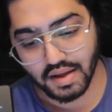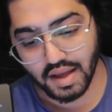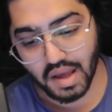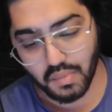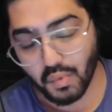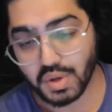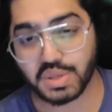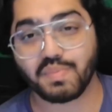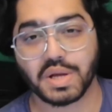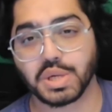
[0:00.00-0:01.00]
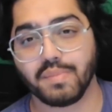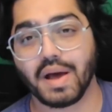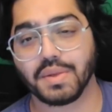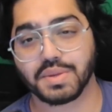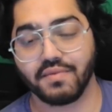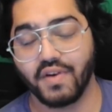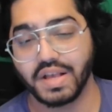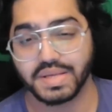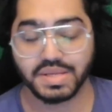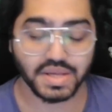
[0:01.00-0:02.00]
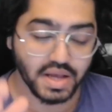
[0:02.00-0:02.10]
and what's special about those devices.